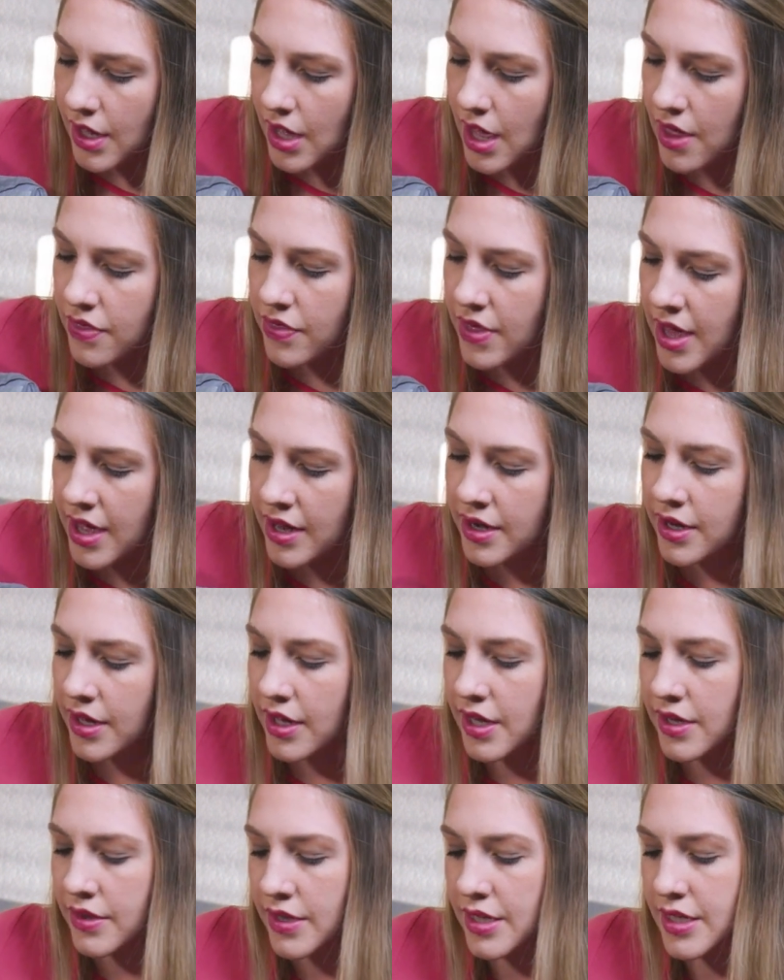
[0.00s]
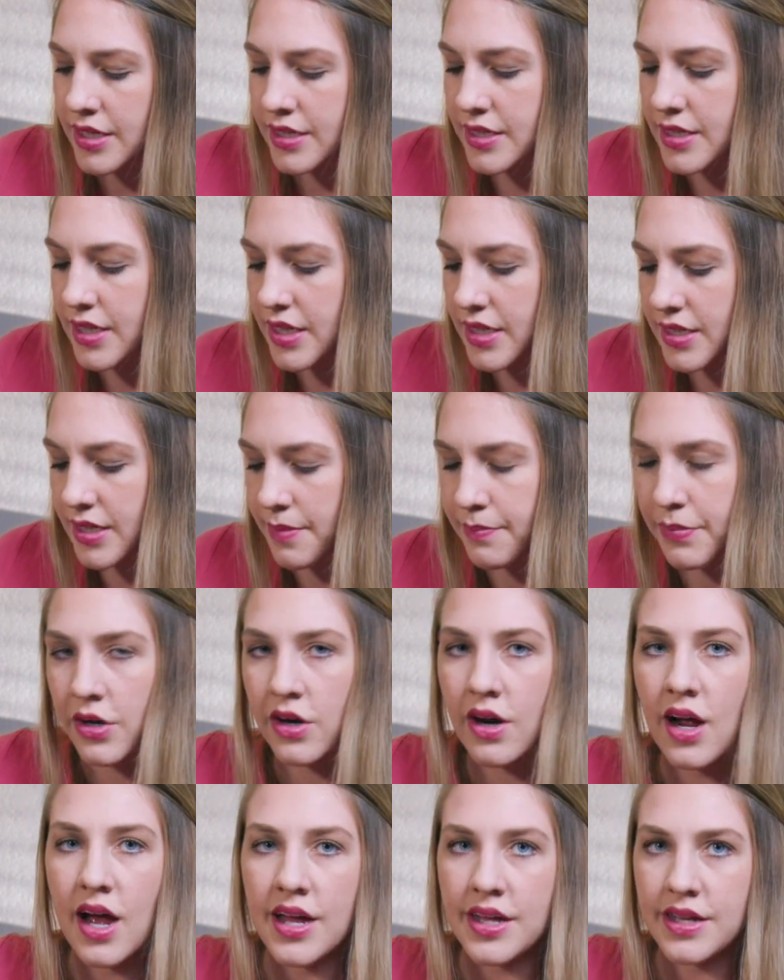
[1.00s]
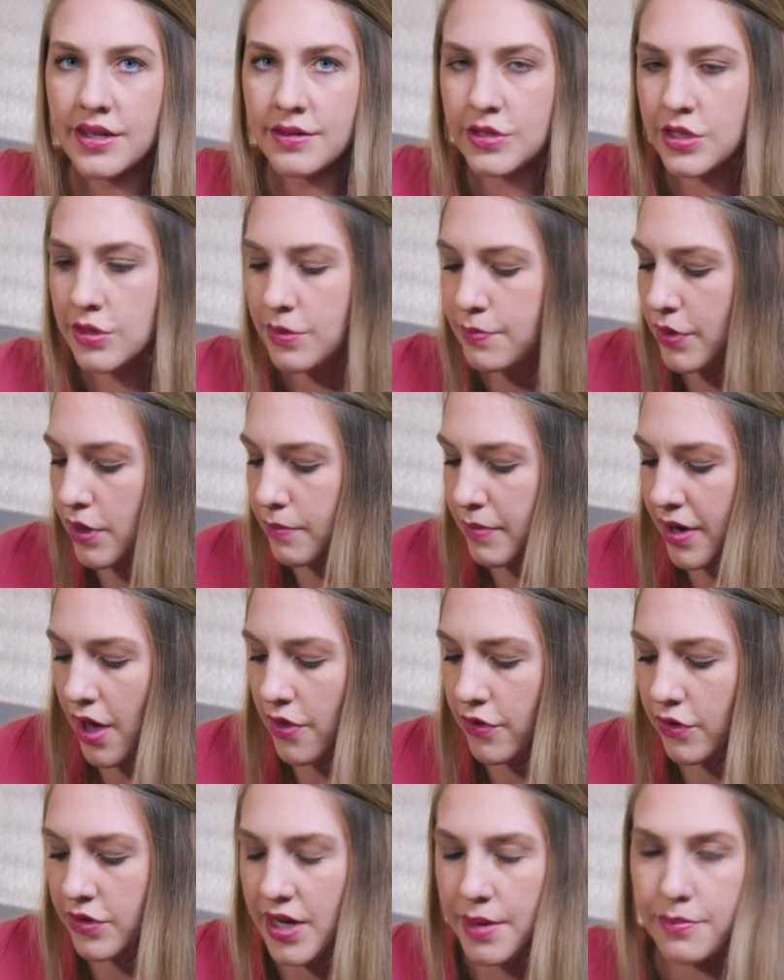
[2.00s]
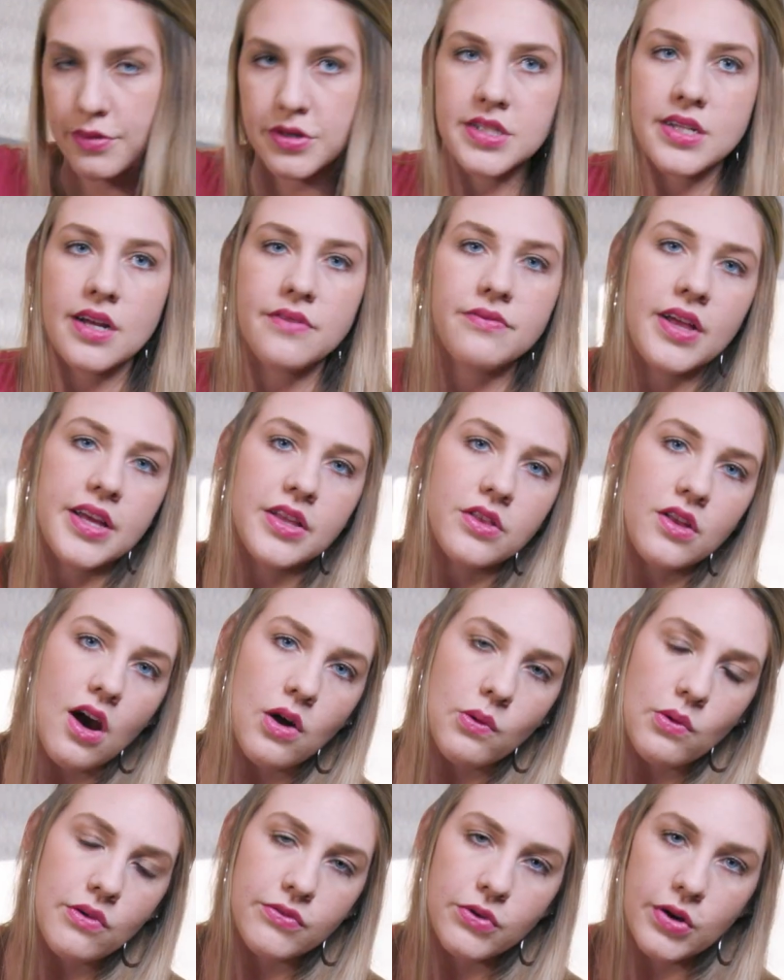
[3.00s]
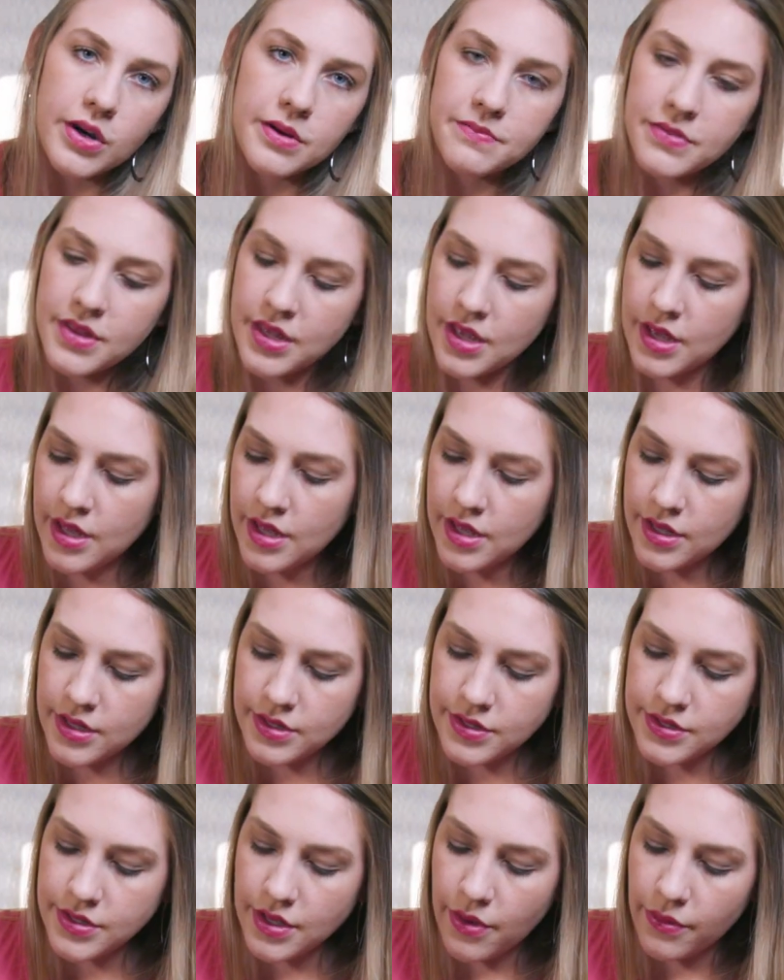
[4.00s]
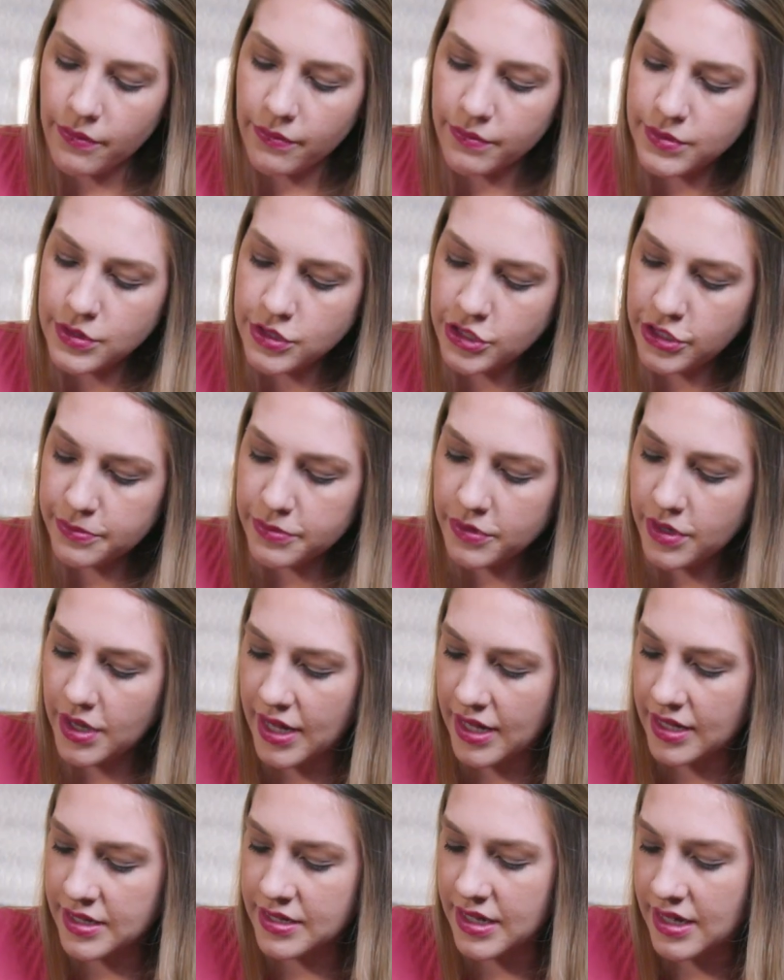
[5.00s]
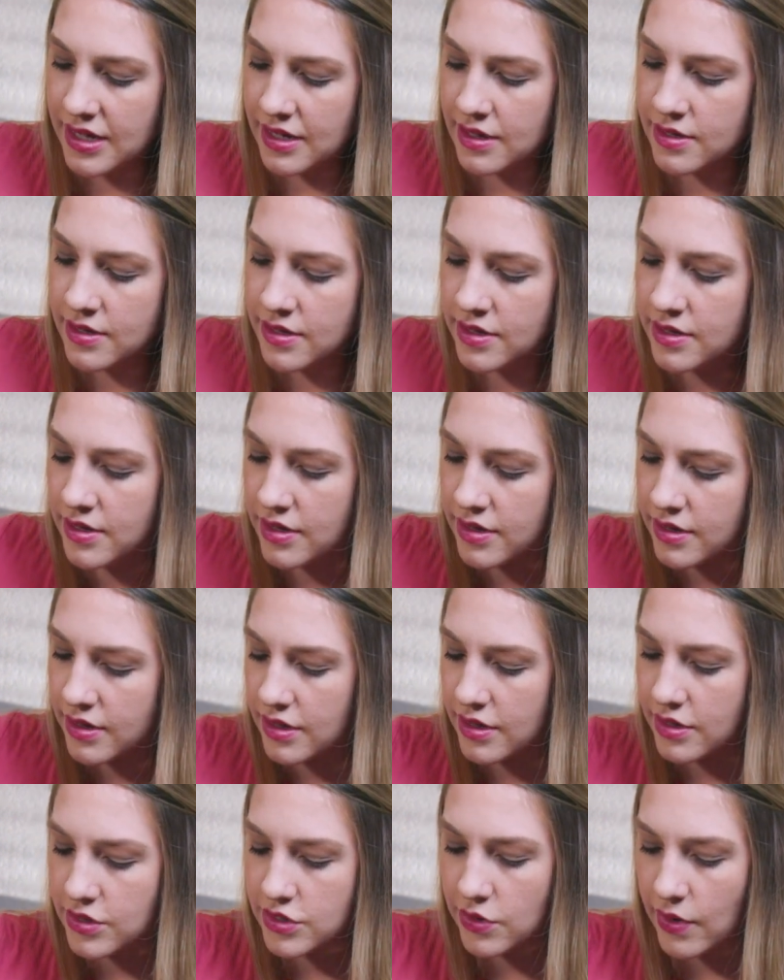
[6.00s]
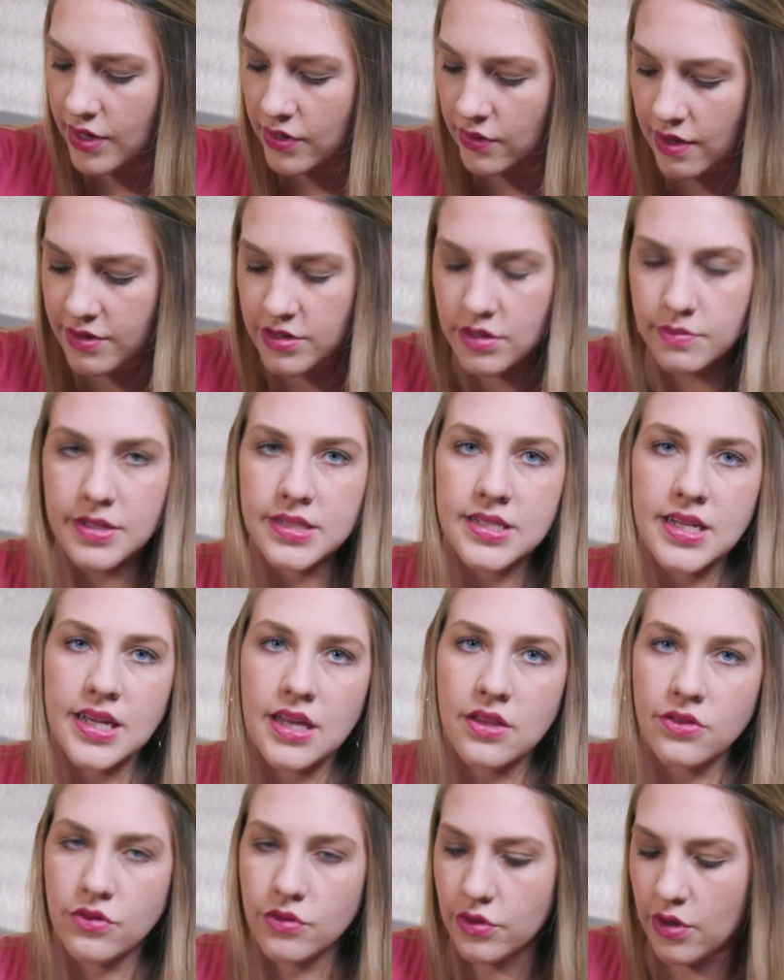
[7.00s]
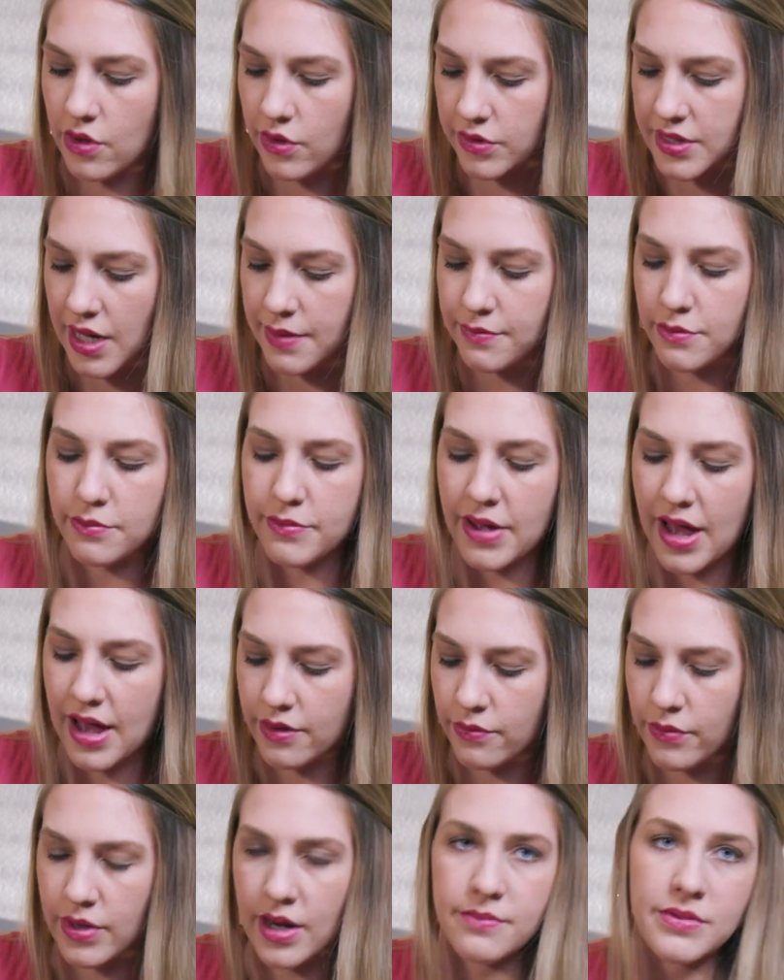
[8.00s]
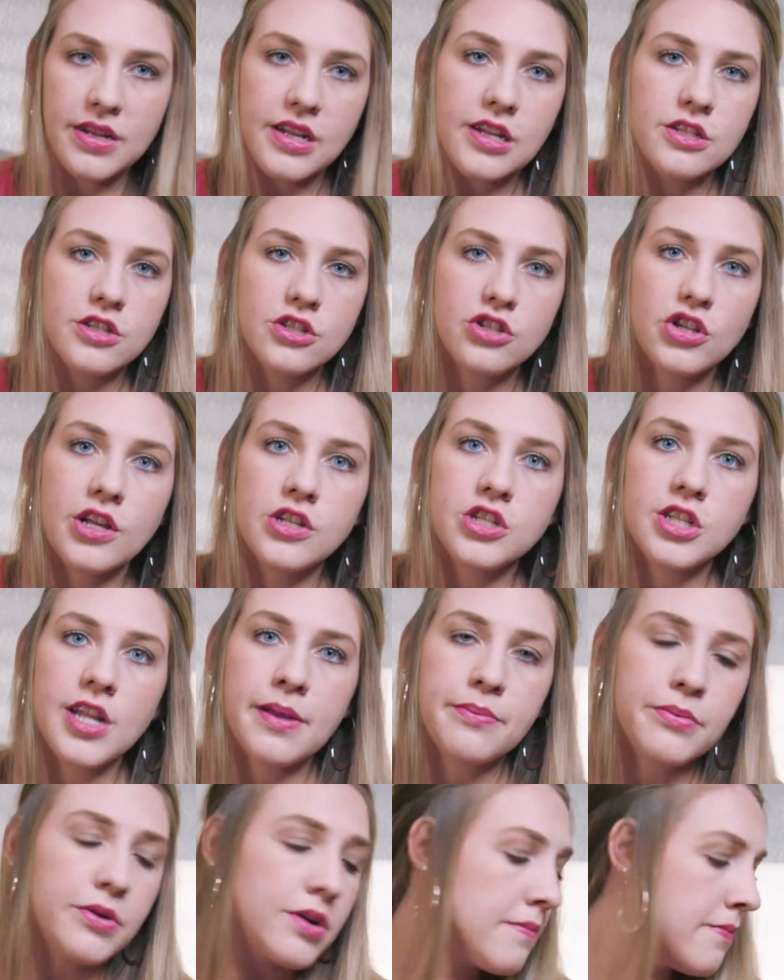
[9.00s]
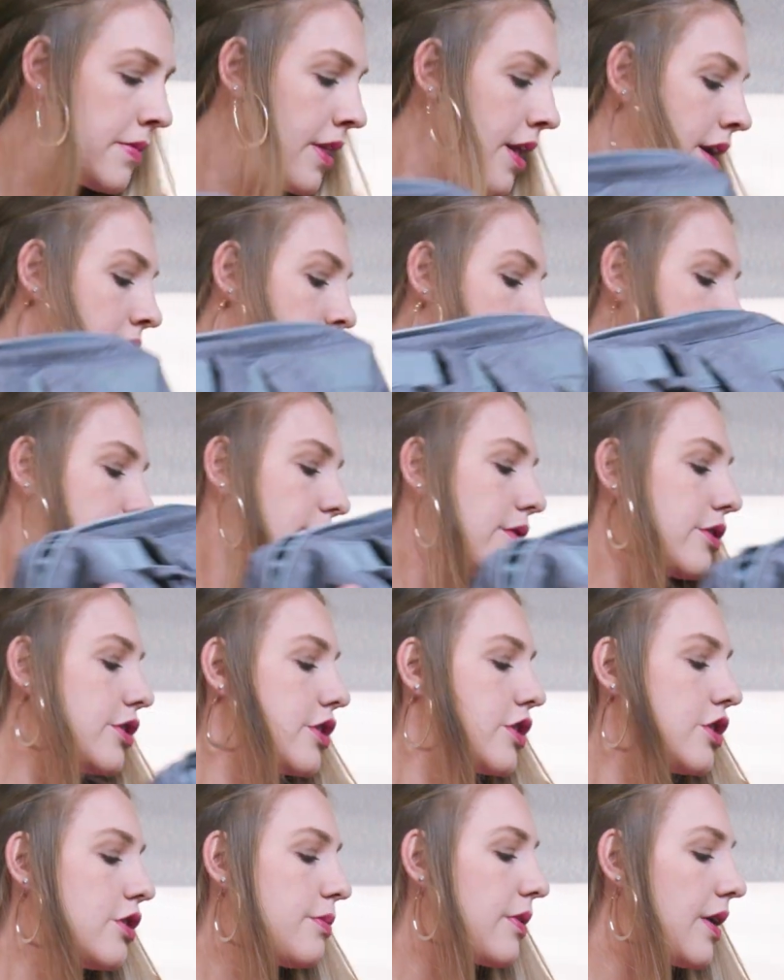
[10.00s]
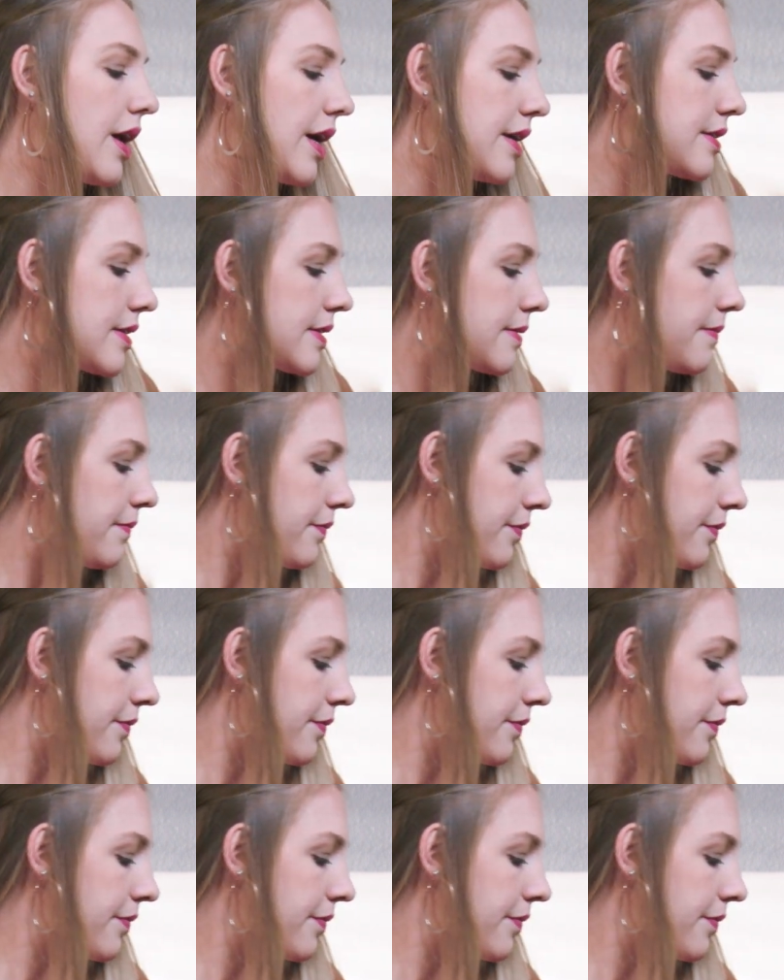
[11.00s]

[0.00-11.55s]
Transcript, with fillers: And then in this zipper, I put my other diaper stuff like the Aquaphor. So super handy. So I don't have to be digging through the whole diaper bag when I'm needing to change diaper, which is super nice.